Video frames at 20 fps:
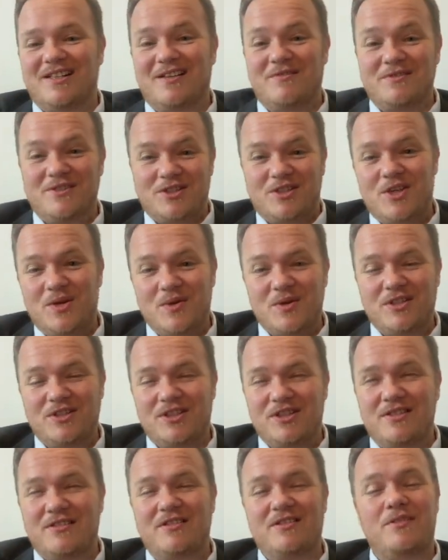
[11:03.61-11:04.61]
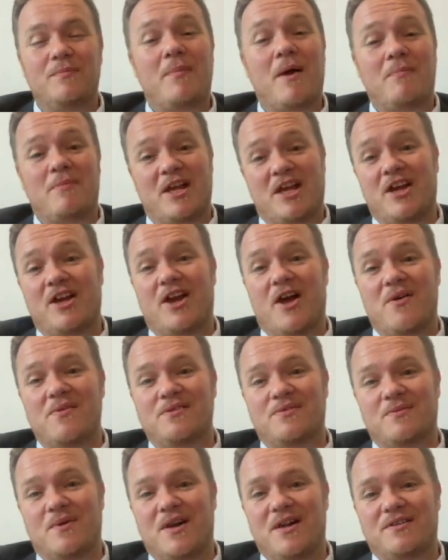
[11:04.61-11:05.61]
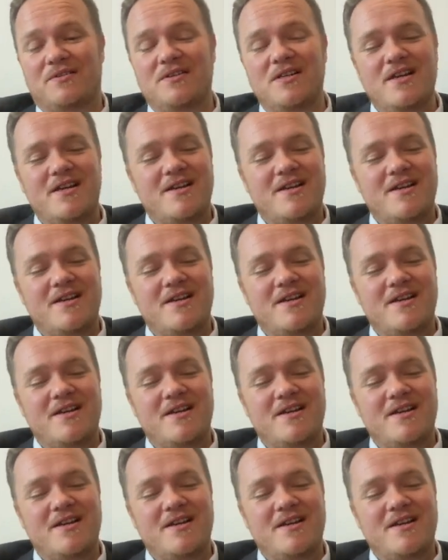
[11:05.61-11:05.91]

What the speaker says: It was 200. The public could go as well.